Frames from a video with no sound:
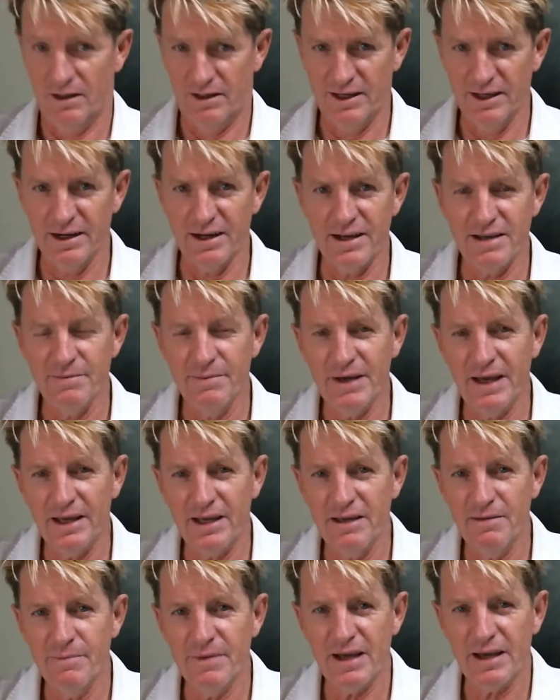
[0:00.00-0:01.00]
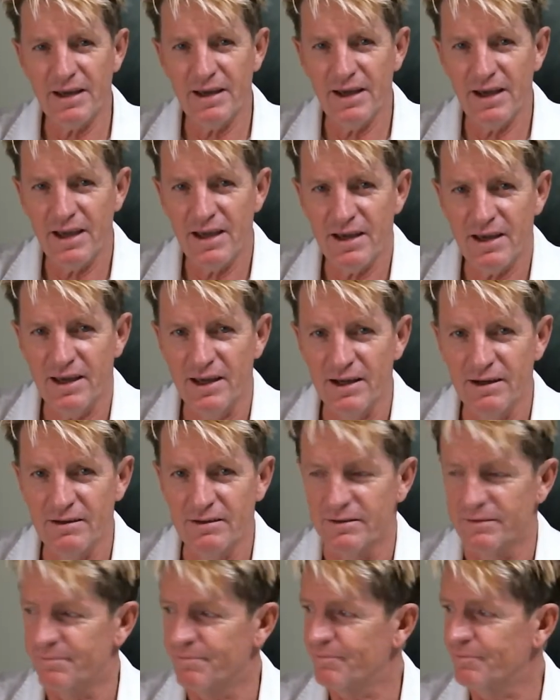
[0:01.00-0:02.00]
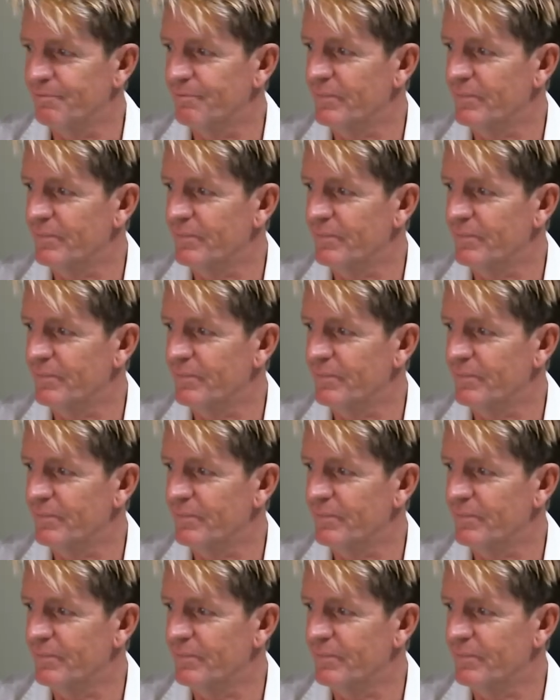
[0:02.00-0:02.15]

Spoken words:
G'day, Maggie Mac. How you going?